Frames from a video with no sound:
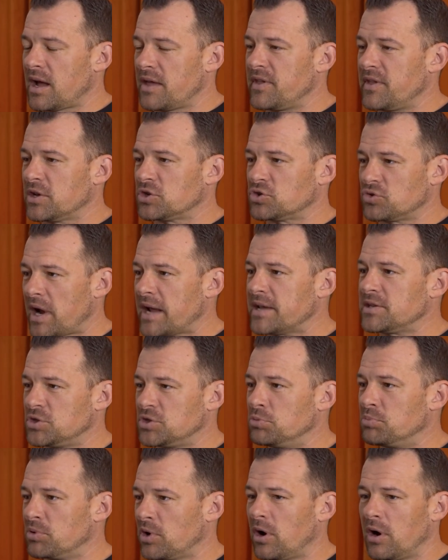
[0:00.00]
I think try
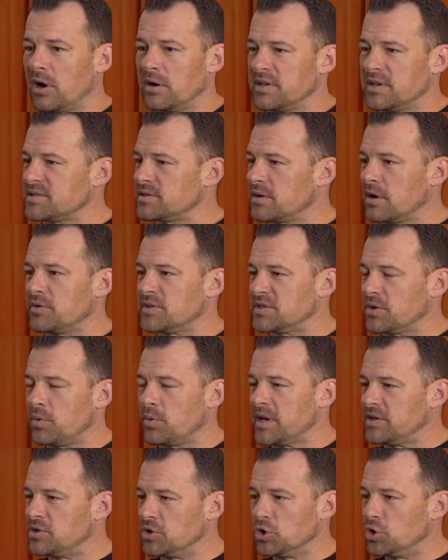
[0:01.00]
super hard doesn't always
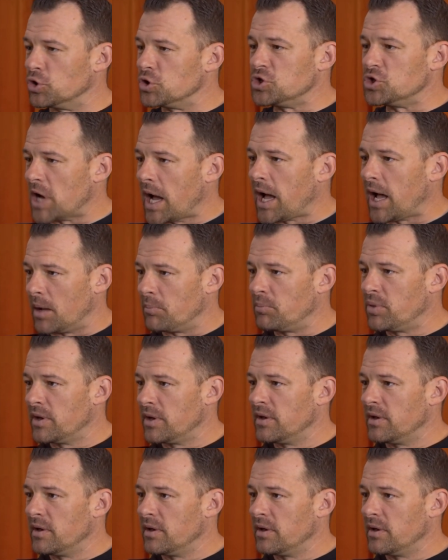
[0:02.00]
equate to good job.